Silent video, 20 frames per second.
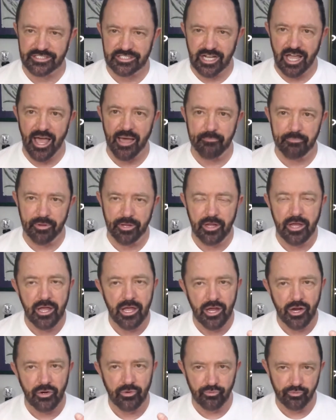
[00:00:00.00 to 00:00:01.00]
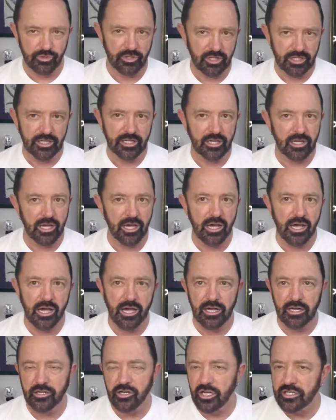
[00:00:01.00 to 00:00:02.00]
stop, really
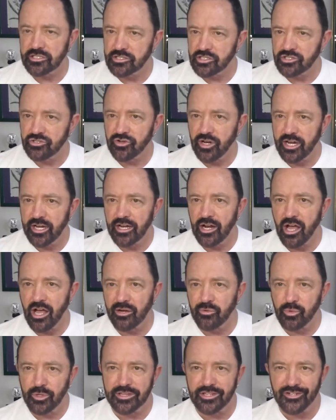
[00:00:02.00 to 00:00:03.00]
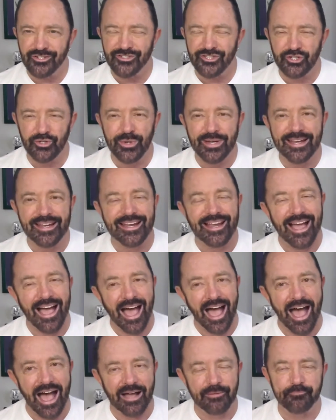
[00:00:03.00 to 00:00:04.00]
uh, concentrate on what they're doing,
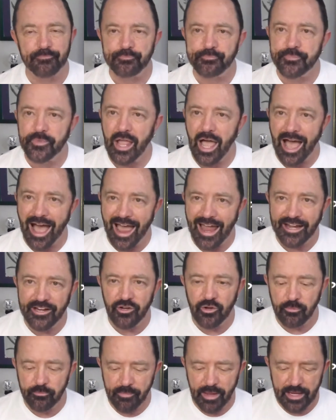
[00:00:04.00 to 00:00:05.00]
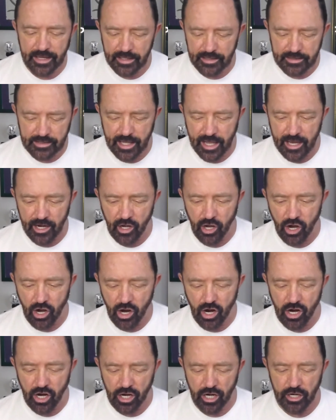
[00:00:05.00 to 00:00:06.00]
I don't make it that
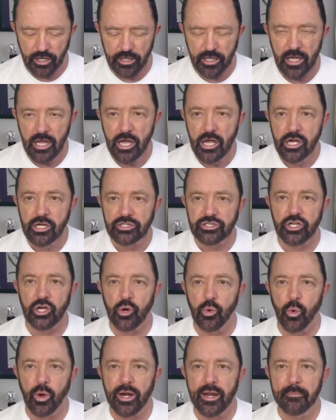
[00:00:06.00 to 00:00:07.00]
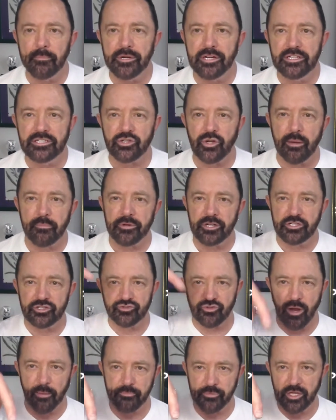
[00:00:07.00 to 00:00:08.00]
hard. So what I'm gonna do, I'm gonna
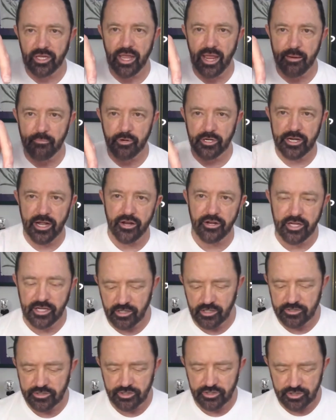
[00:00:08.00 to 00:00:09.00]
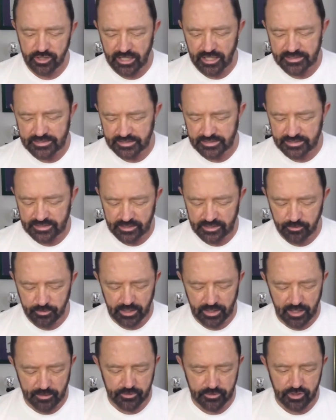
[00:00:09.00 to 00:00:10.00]
drop the camera down here so you guys can see
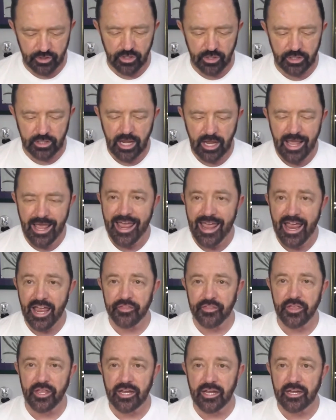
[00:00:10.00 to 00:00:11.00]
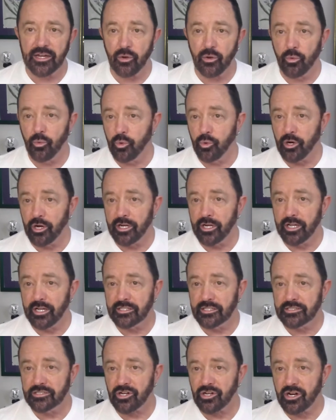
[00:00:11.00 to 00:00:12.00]
what I'm doing, and then we're gonna
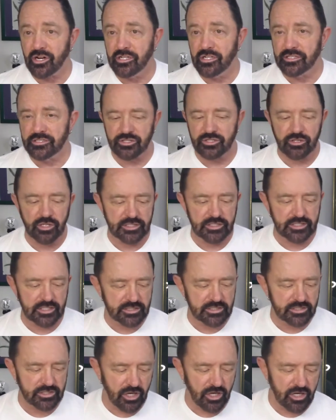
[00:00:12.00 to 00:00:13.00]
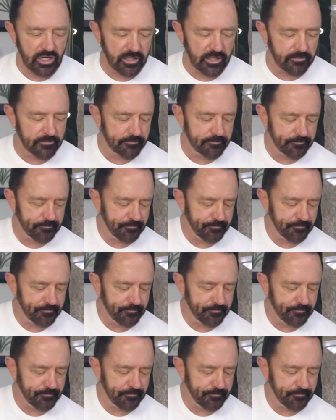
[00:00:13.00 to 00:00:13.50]
get started. So let's get started.